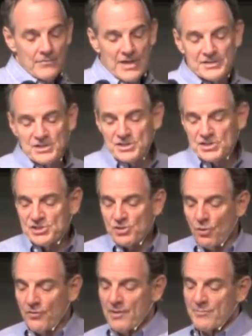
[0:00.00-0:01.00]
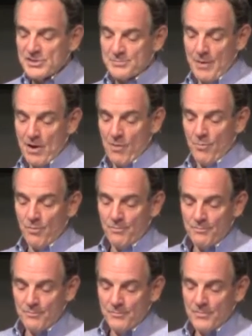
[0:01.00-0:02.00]
Then Jesus told them this parable
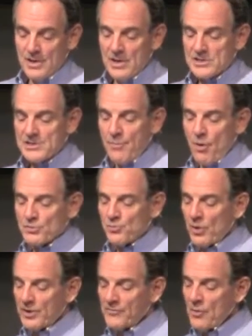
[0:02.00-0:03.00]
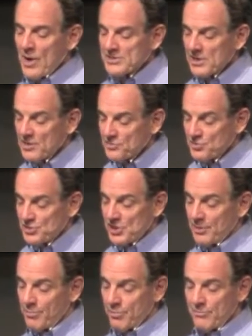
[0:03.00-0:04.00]
Suppose one of you has a hundred
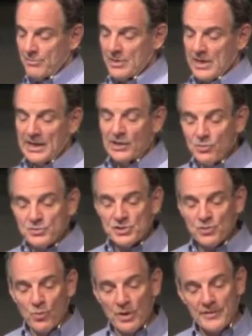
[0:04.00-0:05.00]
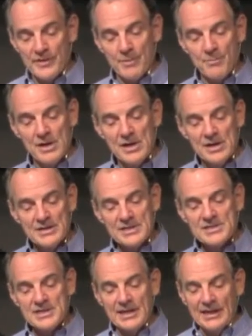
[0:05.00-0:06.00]
sheep and loses one of them.
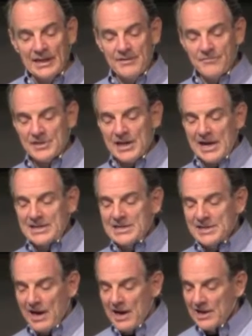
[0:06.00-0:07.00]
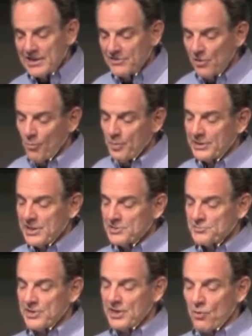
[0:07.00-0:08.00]
Doesn't he leave the 99 in the open
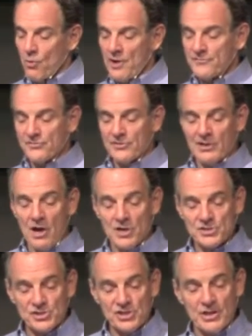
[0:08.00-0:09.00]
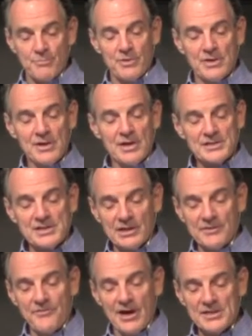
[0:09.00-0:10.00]
country and go after the lost sheep until
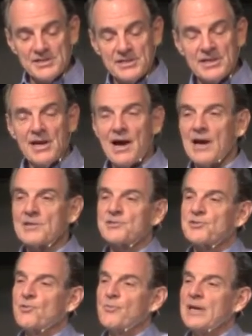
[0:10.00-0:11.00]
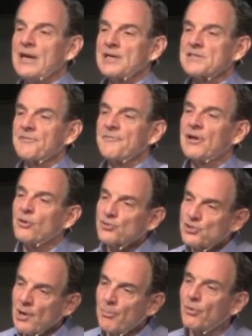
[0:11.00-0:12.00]
he finds it? I assume he has a fellow
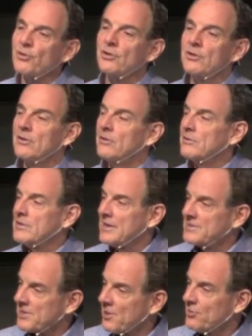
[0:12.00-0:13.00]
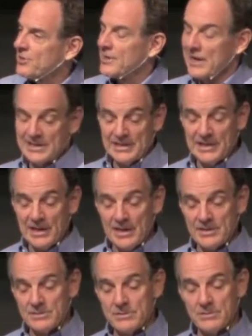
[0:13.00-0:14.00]
shepherd, takes care of the
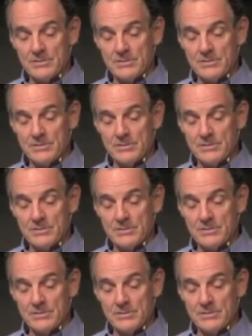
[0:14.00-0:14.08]
99.